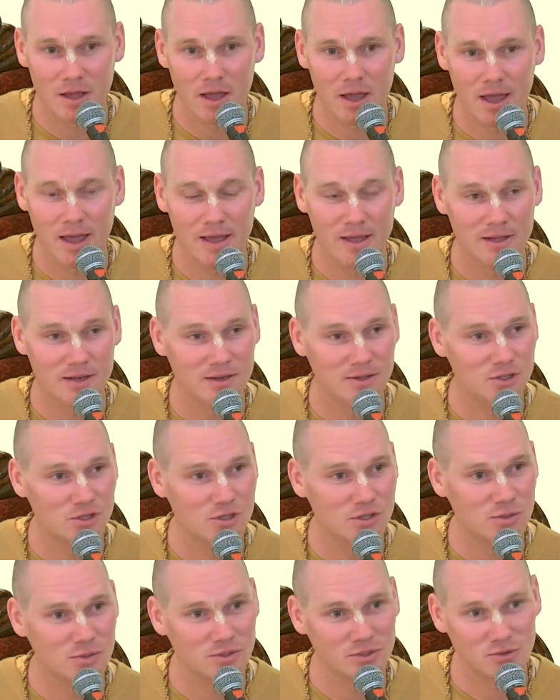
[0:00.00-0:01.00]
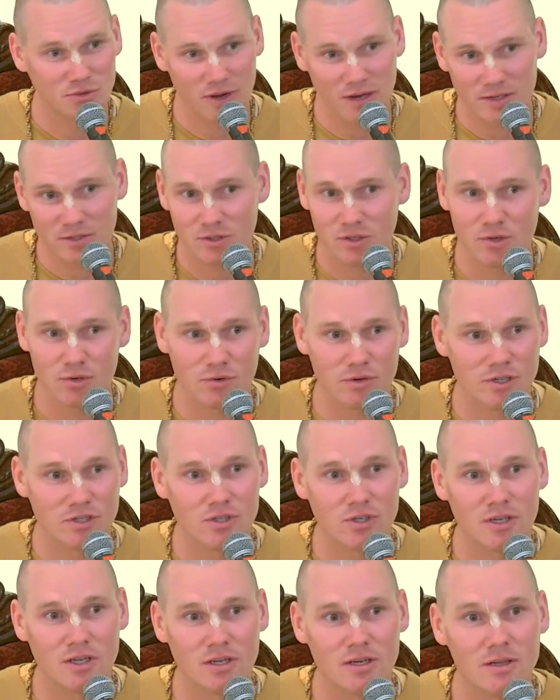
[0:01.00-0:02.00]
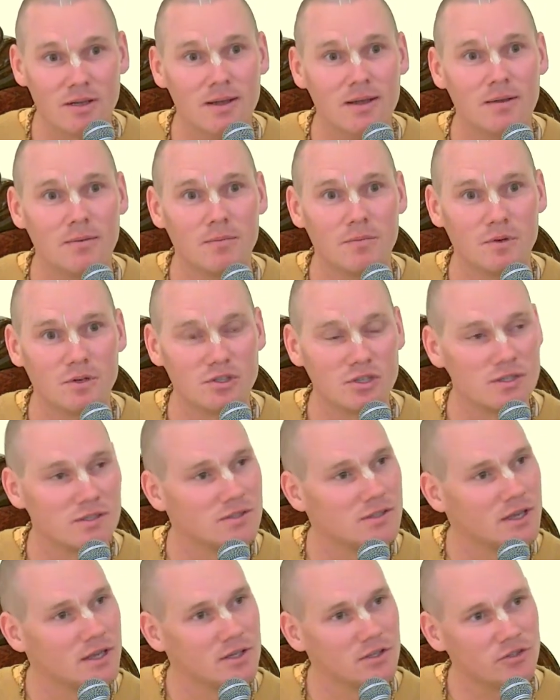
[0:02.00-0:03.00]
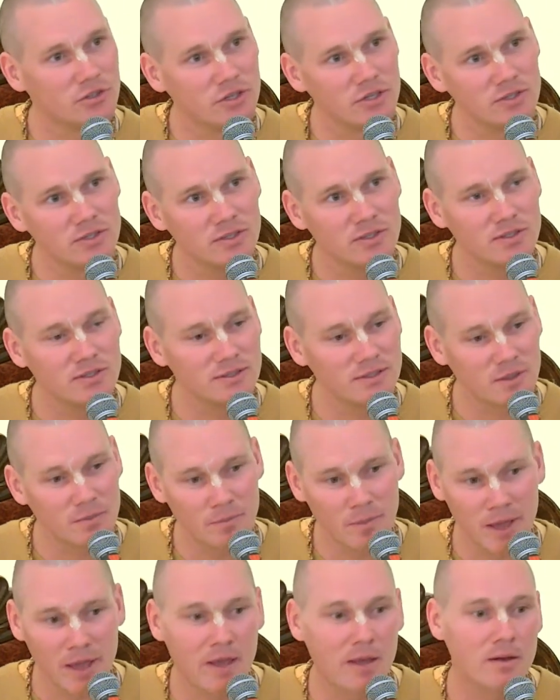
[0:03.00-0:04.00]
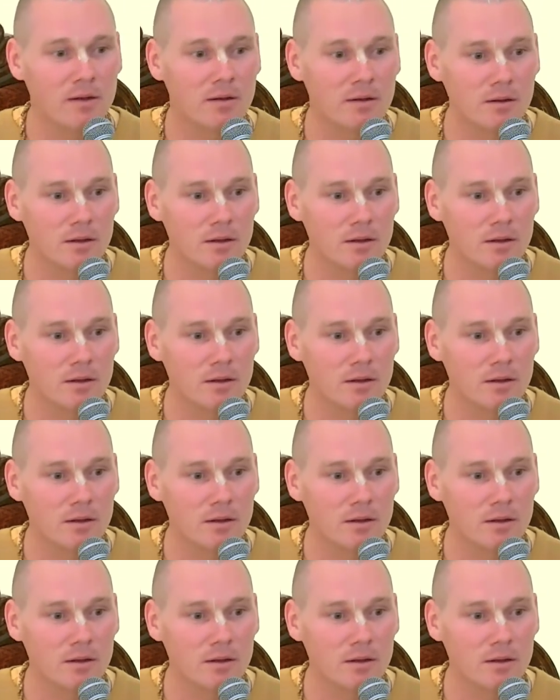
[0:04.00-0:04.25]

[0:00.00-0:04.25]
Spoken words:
And she was raised a Christian, but she said, Jesus is a man.